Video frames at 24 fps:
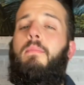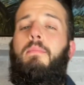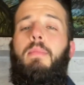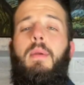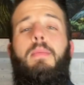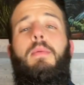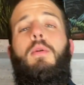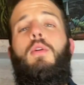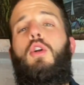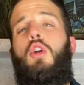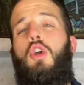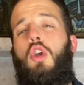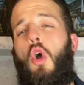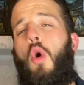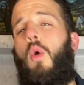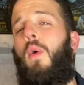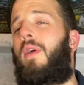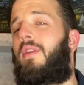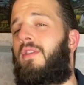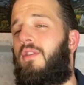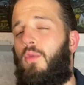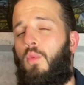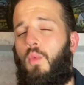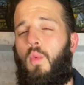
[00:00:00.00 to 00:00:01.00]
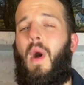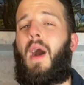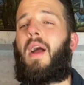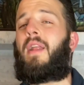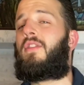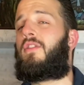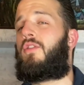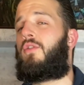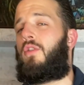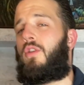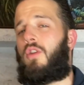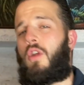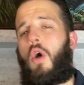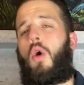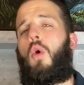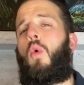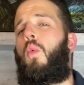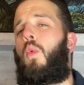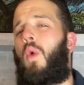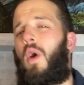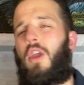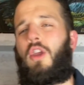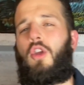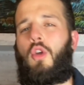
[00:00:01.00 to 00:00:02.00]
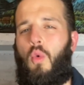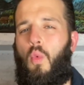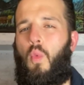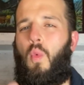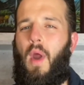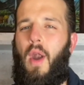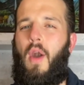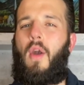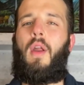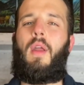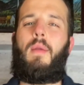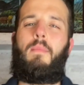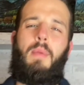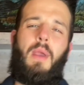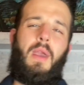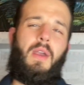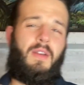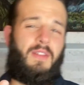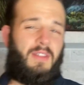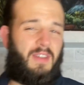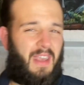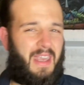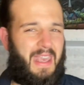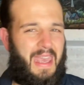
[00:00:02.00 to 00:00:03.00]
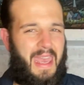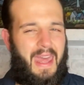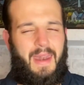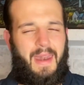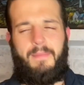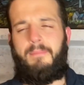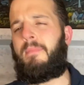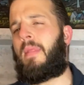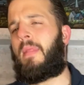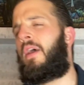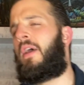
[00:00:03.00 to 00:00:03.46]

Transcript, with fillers: People are going to want to know what you're wearing because, again,